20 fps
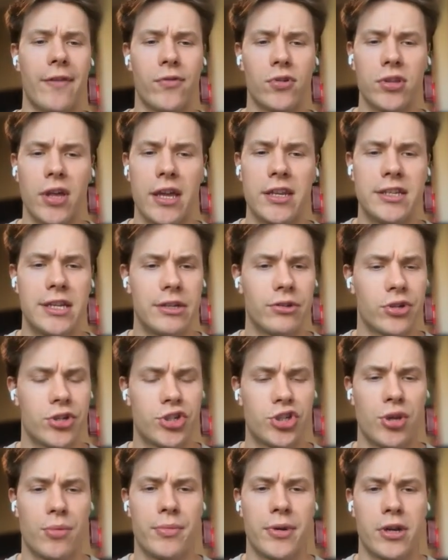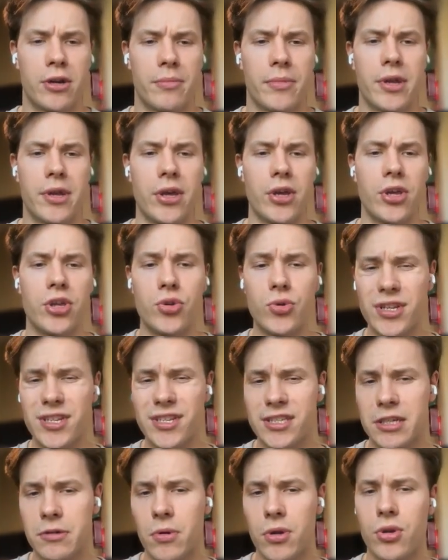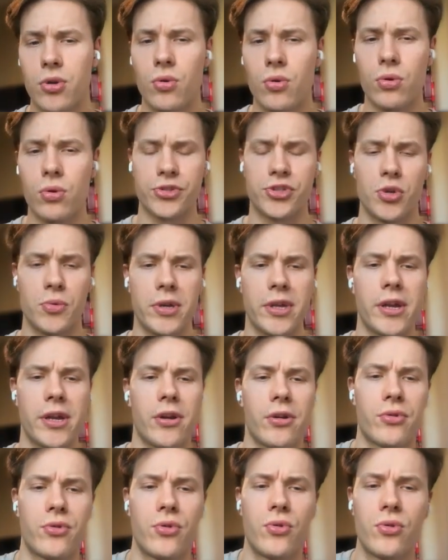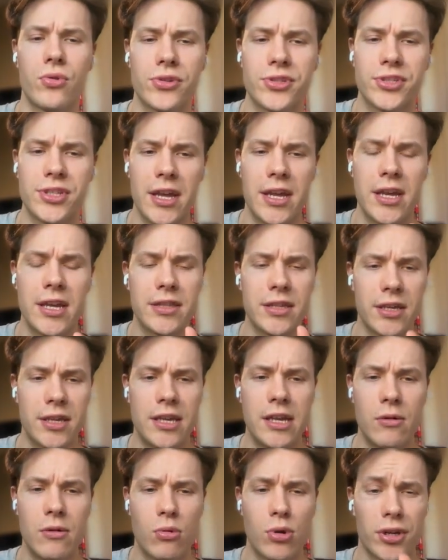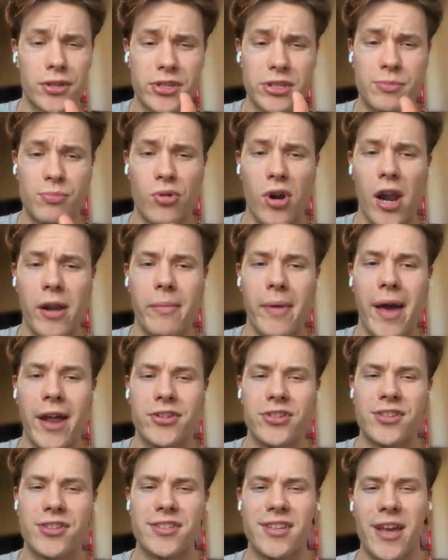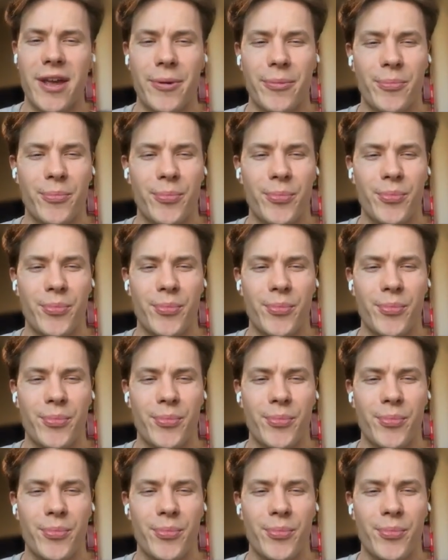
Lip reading: Chevrolet dealership near me. You can see what Google's doing here. Google's taking the keywords as broad match and saying,